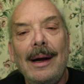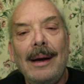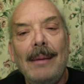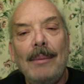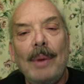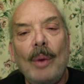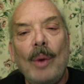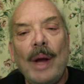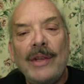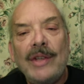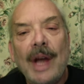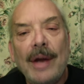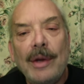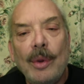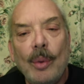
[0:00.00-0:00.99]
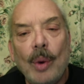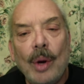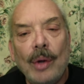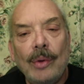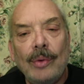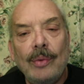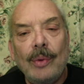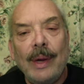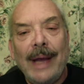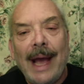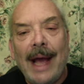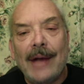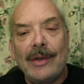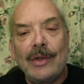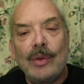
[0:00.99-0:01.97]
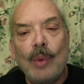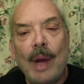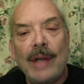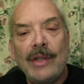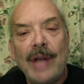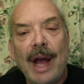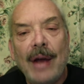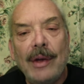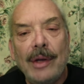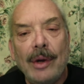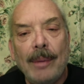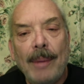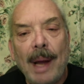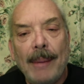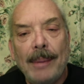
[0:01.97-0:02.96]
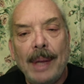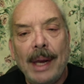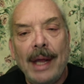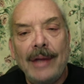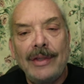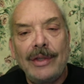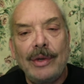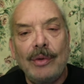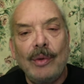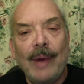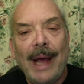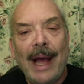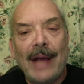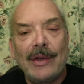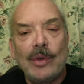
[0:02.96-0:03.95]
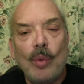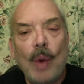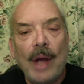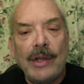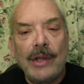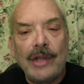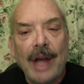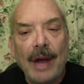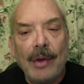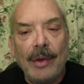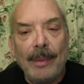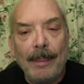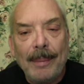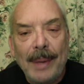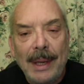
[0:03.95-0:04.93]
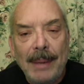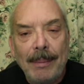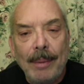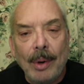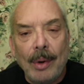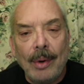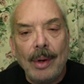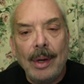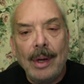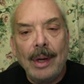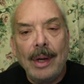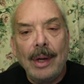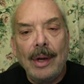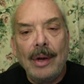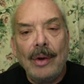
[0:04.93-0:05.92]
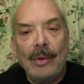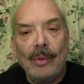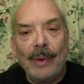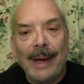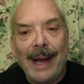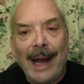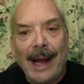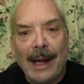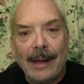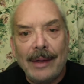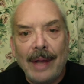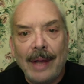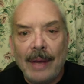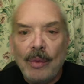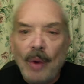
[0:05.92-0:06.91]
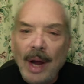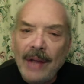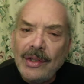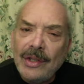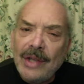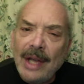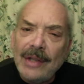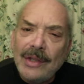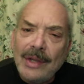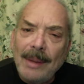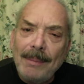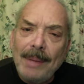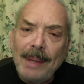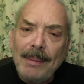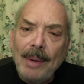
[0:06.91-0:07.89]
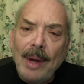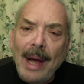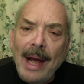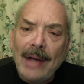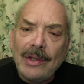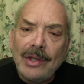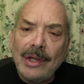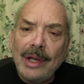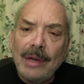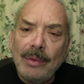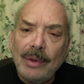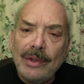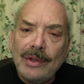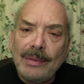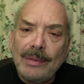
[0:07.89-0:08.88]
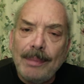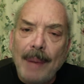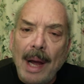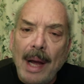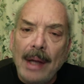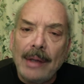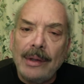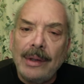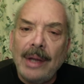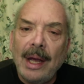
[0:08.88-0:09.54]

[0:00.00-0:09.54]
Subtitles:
But watch how your world reacts. Watch how your population reacts. Watch how the people react. And watch that some people actually respond,